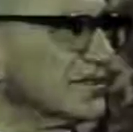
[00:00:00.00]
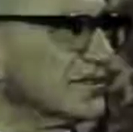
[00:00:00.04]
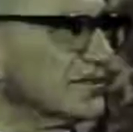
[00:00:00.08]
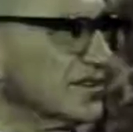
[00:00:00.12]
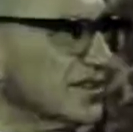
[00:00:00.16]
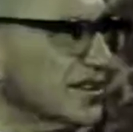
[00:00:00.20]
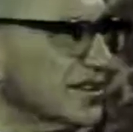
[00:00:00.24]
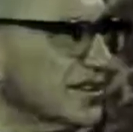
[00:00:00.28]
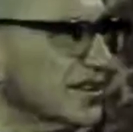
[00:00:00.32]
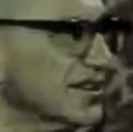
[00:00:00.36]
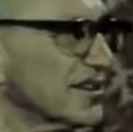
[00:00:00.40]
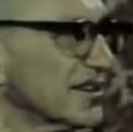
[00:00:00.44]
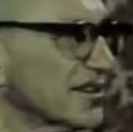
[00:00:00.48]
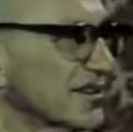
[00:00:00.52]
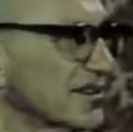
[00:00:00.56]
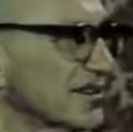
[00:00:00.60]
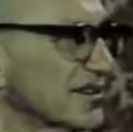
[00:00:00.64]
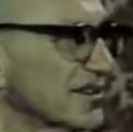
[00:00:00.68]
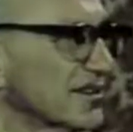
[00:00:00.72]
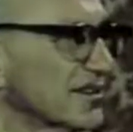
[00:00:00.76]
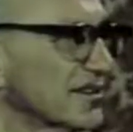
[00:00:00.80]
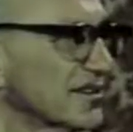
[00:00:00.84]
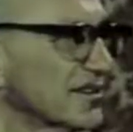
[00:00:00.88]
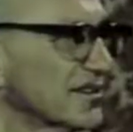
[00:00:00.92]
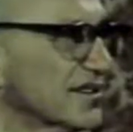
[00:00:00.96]
really
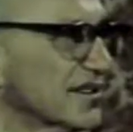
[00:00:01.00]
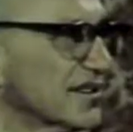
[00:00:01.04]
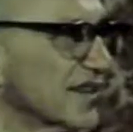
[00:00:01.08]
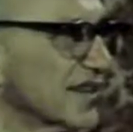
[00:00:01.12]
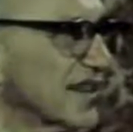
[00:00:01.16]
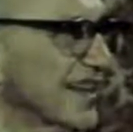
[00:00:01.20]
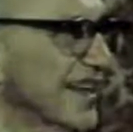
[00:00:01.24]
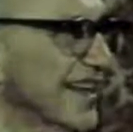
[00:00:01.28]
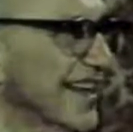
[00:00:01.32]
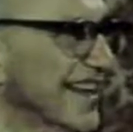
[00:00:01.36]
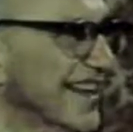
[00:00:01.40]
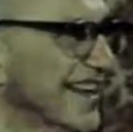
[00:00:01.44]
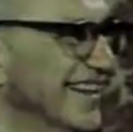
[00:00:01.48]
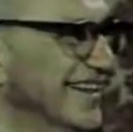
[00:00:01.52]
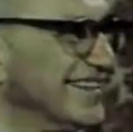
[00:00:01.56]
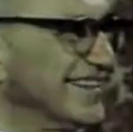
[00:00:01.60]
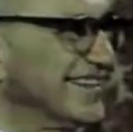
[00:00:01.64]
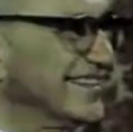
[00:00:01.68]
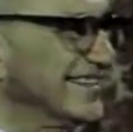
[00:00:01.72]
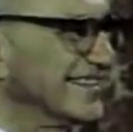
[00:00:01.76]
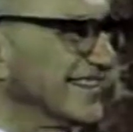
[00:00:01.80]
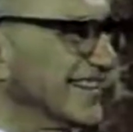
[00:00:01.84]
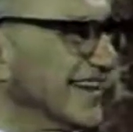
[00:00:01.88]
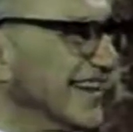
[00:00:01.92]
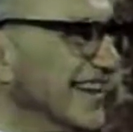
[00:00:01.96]
a hidden
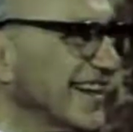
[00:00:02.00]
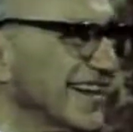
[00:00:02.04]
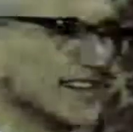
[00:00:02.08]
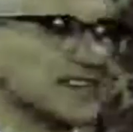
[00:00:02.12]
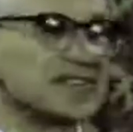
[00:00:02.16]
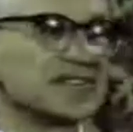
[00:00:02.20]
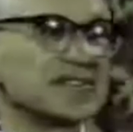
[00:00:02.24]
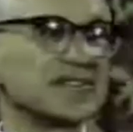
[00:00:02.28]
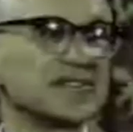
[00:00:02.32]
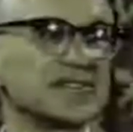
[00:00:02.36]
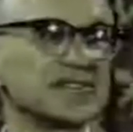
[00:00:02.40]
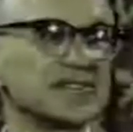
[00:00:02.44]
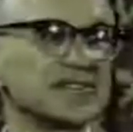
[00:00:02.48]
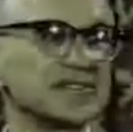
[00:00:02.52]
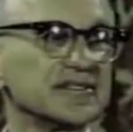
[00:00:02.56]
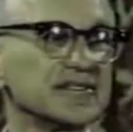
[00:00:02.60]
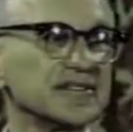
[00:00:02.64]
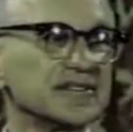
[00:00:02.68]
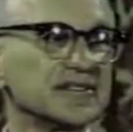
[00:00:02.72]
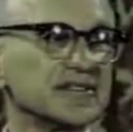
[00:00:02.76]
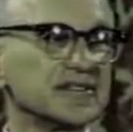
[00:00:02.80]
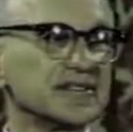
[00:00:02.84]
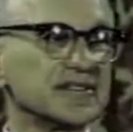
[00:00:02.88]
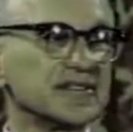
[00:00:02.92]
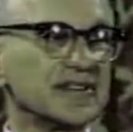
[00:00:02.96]
tax
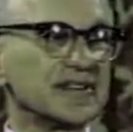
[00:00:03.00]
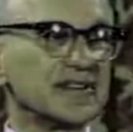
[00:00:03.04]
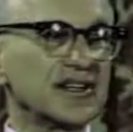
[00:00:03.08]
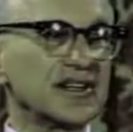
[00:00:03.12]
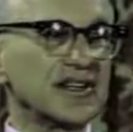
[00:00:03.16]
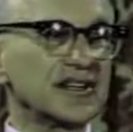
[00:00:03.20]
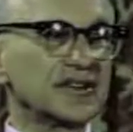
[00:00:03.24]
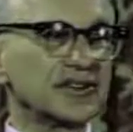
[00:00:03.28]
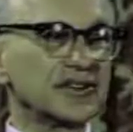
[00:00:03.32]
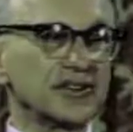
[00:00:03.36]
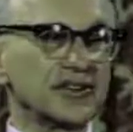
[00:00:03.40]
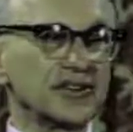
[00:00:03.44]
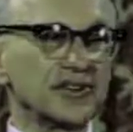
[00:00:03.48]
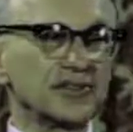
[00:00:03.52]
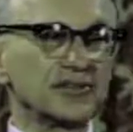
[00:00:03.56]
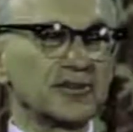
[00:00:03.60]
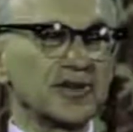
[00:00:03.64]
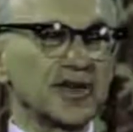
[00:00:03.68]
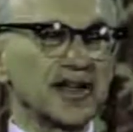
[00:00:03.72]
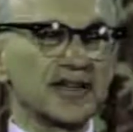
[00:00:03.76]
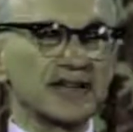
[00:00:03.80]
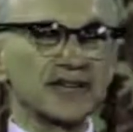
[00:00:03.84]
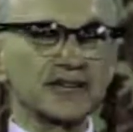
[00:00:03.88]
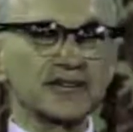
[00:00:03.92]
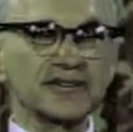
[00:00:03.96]
on your
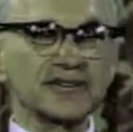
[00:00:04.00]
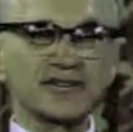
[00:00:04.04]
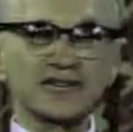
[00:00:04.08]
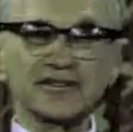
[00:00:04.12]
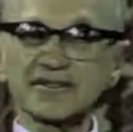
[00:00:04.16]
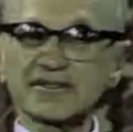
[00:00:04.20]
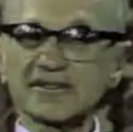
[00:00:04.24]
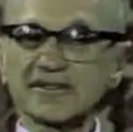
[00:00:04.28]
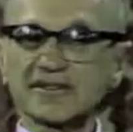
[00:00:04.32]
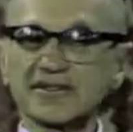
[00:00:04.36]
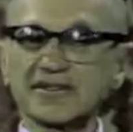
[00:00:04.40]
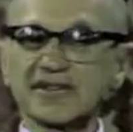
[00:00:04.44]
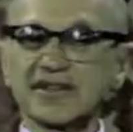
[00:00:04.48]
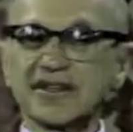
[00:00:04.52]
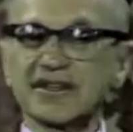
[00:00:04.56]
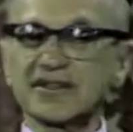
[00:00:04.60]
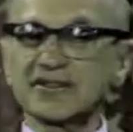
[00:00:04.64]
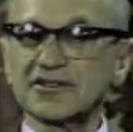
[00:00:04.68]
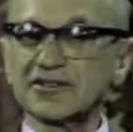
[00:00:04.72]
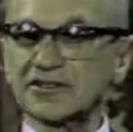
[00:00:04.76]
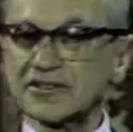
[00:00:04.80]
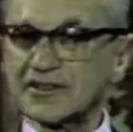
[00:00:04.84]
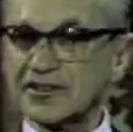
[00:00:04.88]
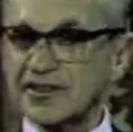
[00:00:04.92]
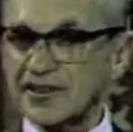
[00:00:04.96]
wealth and
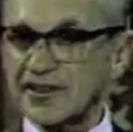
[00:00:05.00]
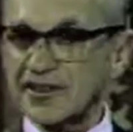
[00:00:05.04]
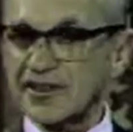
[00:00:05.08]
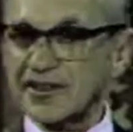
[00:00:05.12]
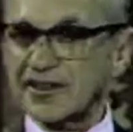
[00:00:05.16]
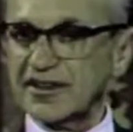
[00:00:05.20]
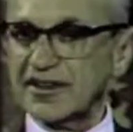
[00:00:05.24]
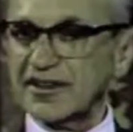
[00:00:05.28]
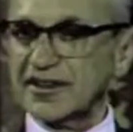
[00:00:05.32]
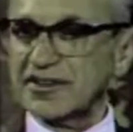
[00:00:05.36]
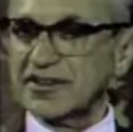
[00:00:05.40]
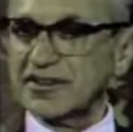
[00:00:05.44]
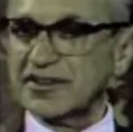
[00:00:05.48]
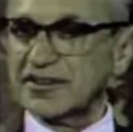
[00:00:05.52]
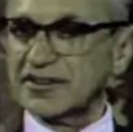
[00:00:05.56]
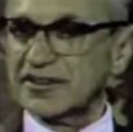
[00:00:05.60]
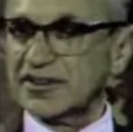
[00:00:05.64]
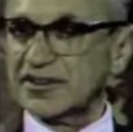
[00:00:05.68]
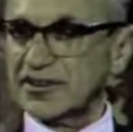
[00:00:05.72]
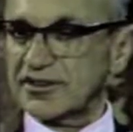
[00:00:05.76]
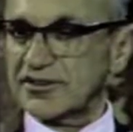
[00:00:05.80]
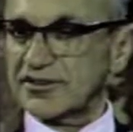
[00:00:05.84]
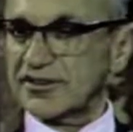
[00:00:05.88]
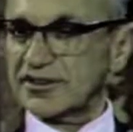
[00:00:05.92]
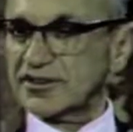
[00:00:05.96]
your
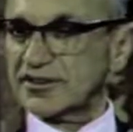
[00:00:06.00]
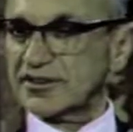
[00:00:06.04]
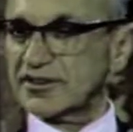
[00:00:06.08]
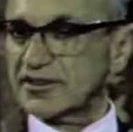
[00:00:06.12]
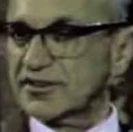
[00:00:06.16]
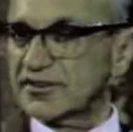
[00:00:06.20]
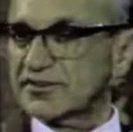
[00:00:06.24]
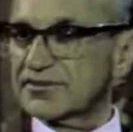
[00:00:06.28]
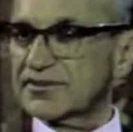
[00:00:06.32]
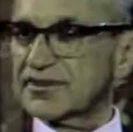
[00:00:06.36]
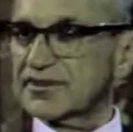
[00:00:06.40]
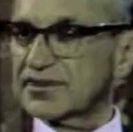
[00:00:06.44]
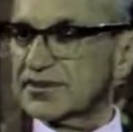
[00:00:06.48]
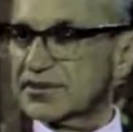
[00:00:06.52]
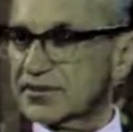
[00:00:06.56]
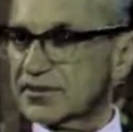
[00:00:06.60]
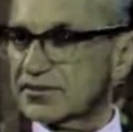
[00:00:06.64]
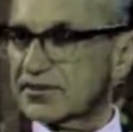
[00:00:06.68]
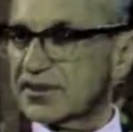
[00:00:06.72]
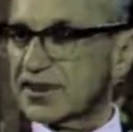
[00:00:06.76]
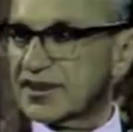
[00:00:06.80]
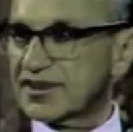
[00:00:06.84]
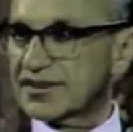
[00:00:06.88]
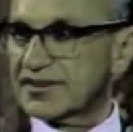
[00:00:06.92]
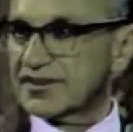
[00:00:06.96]
children's future
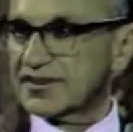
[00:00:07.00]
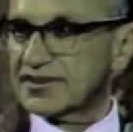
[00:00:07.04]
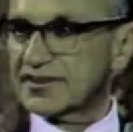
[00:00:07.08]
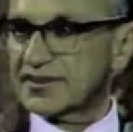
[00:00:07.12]
wealth.